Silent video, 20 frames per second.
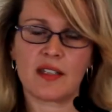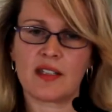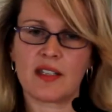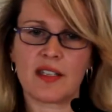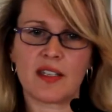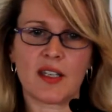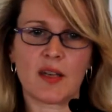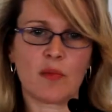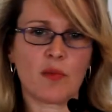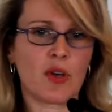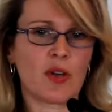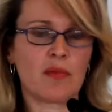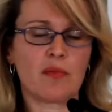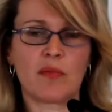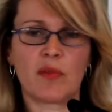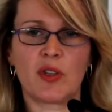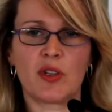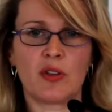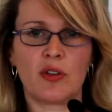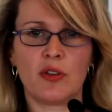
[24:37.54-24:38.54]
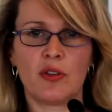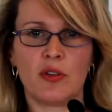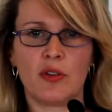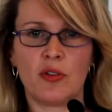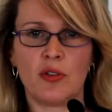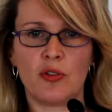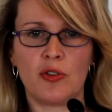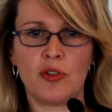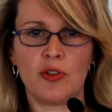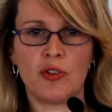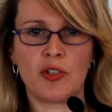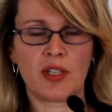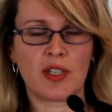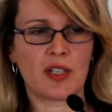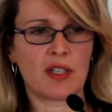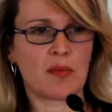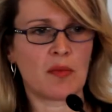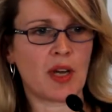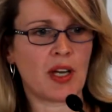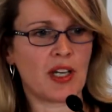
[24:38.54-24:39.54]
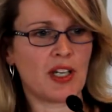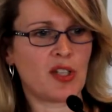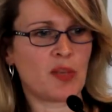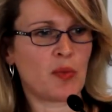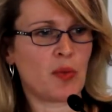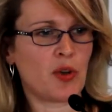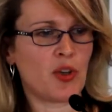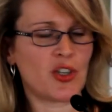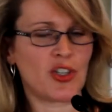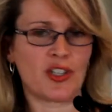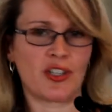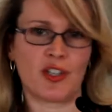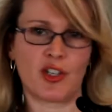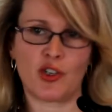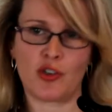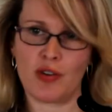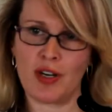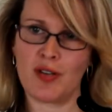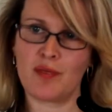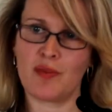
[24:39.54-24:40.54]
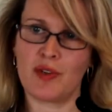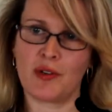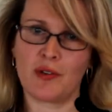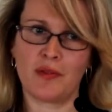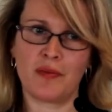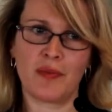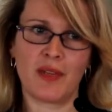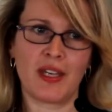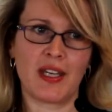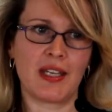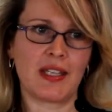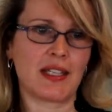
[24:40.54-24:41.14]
someone who uses the money to purchase a treadmill